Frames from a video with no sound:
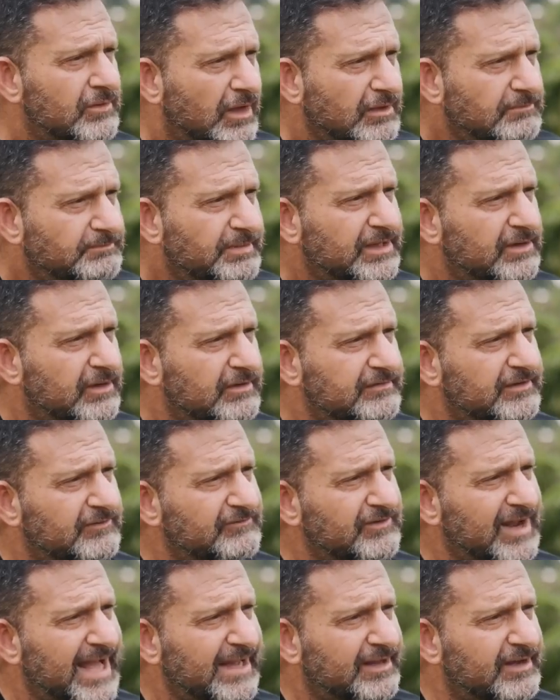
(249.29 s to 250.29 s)
not because
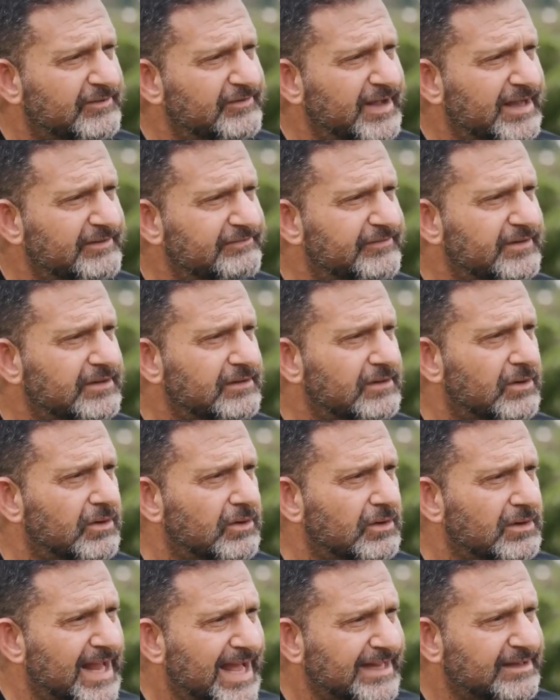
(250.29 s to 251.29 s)
of lack of effort
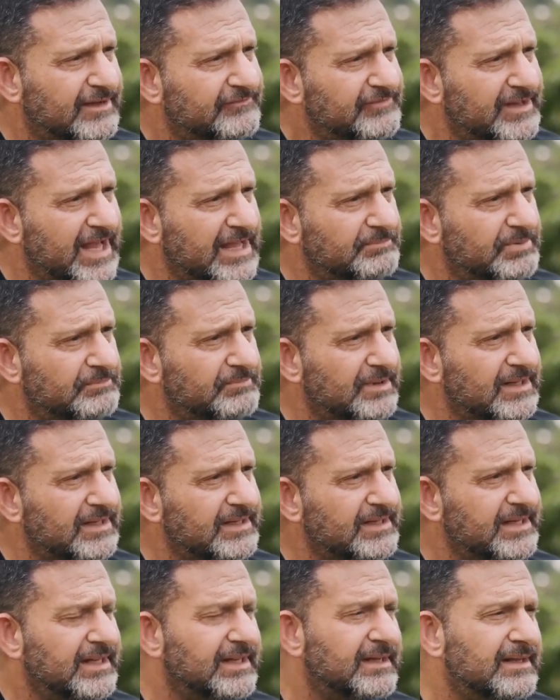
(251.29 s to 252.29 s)
or lack of
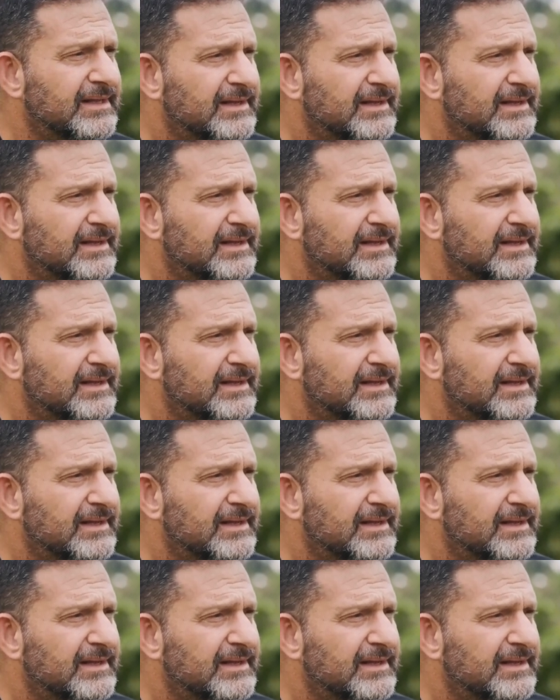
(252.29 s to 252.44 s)
capability.